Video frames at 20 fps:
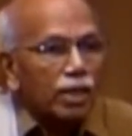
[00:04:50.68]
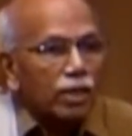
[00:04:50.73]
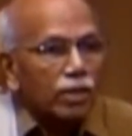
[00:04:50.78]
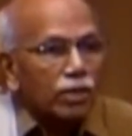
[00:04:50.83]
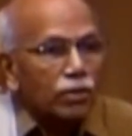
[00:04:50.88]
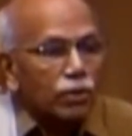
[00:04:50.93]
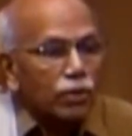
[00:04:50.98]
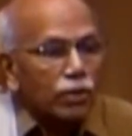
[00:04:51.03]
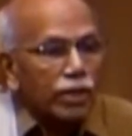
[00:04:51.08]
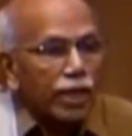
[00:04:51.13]

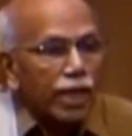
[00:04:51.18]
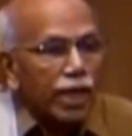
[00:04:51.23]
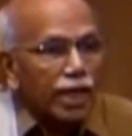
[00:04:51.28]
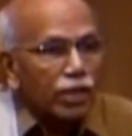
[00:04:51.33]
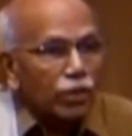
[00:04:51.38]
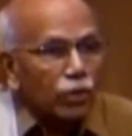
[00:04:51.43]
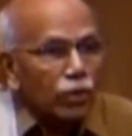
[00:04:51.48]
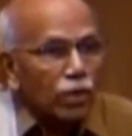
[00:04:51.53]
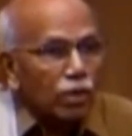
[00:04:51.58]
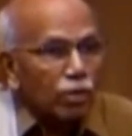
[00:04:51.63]
So they
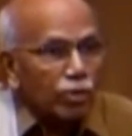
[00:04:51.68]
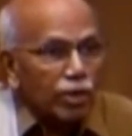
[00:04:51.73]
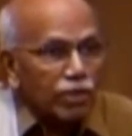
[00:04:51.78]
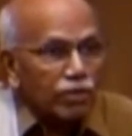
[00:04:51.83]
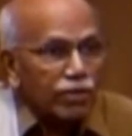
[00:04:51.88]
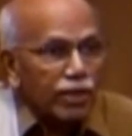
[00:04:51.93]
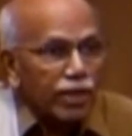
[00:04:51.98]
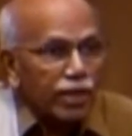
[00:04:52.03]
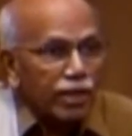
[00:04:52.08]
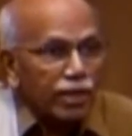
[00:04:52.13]
told the
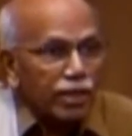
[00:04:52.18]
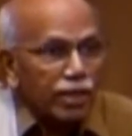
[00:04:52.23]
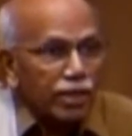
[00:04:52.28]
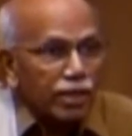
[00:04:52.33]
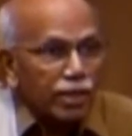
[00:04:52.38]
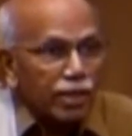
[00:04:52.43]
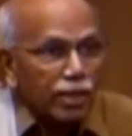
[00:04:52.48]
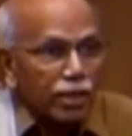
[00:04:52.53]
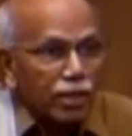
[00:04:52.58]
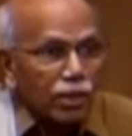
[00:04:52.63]
president,
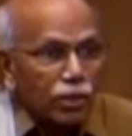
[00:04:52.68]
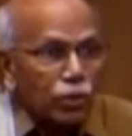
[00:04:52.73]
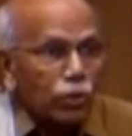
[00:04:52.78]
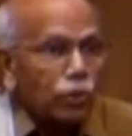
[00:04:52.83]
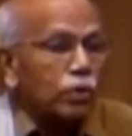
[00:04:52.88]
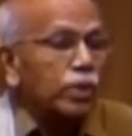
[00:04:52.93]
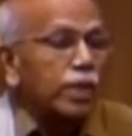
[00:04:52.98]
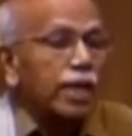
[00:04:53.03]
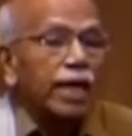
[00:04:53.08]
you